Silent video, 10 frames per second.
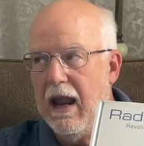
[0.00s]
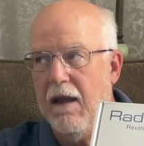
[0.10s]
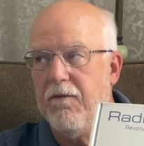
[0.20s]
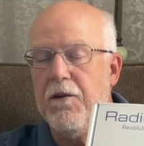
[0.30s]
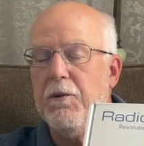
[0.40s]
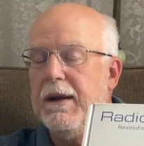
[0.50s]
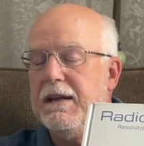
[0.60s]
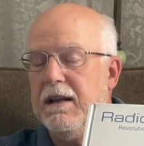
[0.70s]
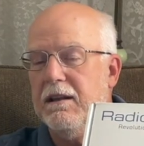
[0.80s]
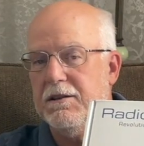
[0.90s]
for the
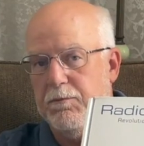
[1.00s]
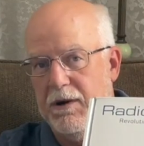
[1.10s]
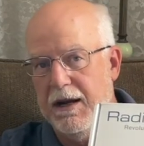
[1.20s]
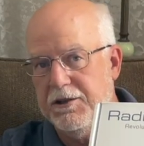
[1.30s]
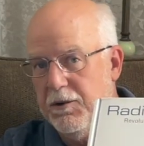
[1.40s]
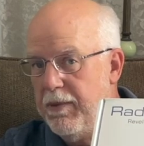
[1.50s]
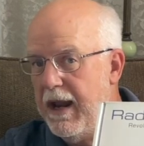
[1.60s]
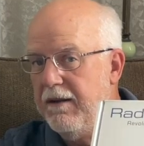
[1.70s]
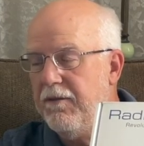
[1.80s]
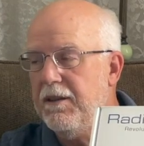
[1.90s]
ridiculous price you're
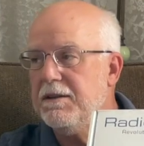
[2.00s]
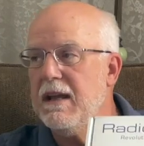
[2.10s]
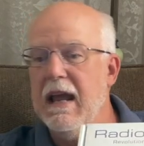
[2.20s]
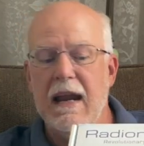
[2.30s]
paying for this.